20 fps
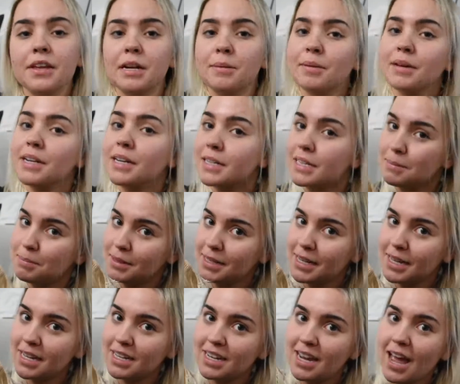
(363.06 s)
then I'm gonna clip it
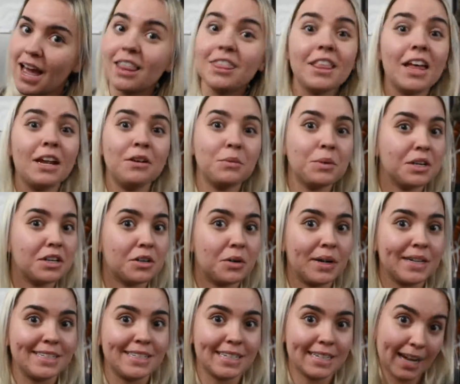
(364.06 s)
in, and then we are
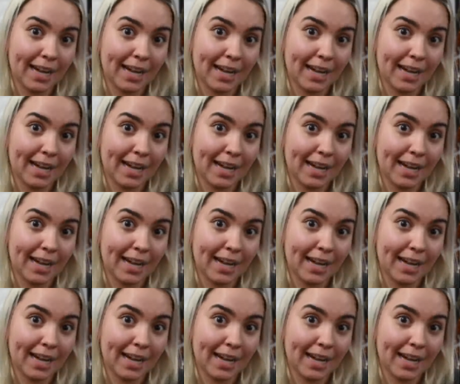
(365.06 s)
going to